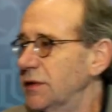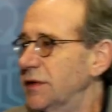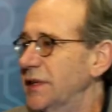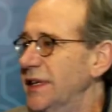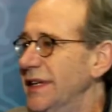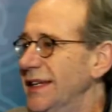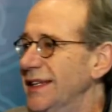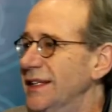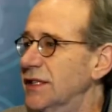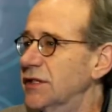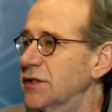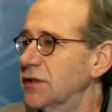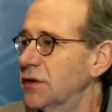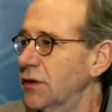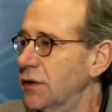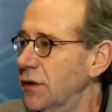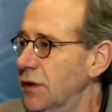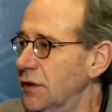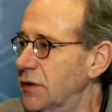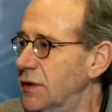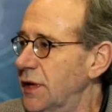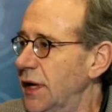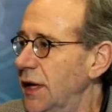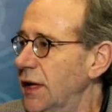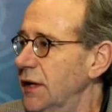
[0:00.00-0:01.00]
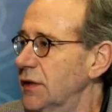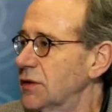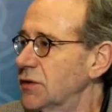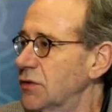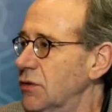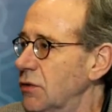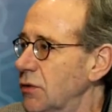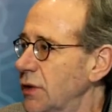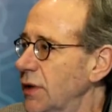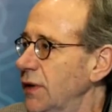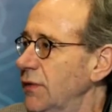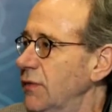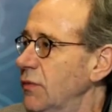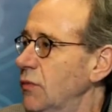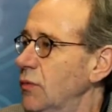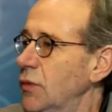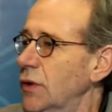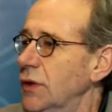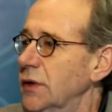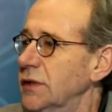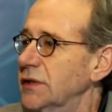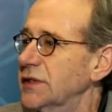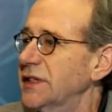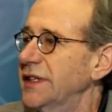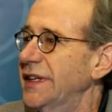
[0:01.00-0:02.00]
teach to the test or even
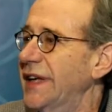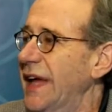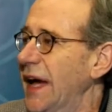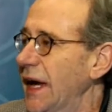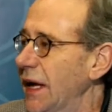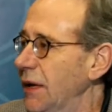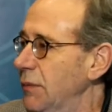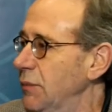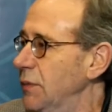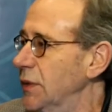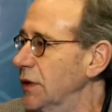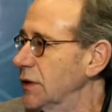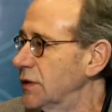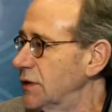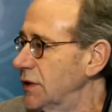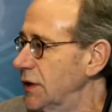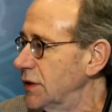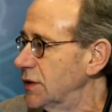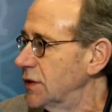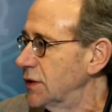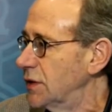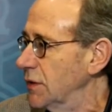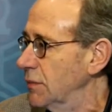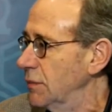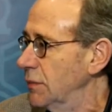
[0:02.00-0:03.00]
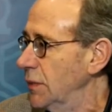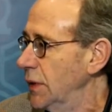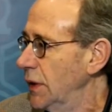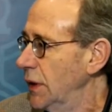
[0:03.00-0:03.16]
worse, game the system.